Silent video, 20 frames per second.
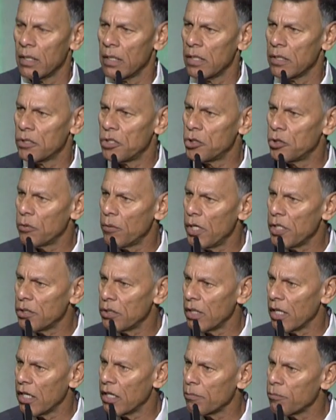situation
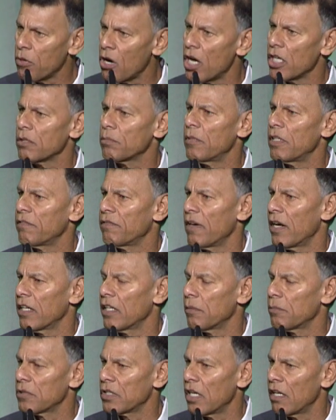they could possibly find
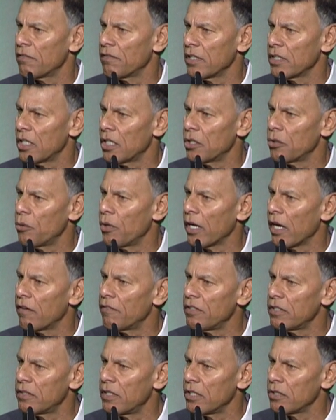themselves in, they're doing
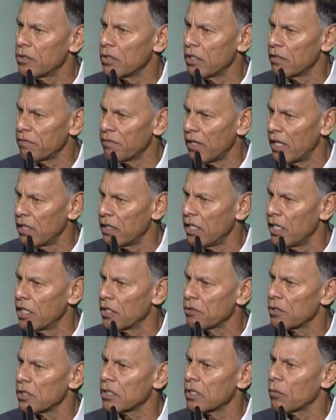everything to defend the
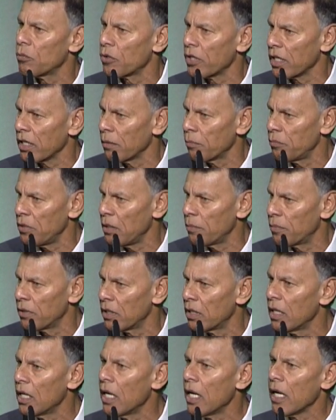interests of working
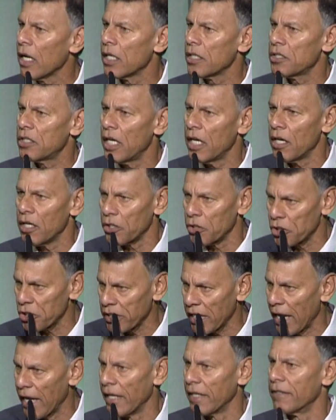people because they
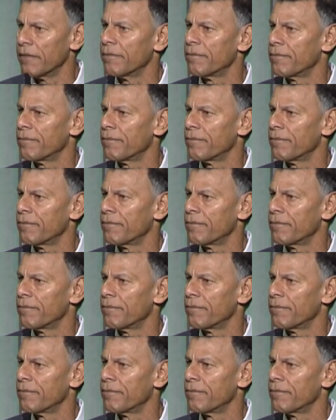understand.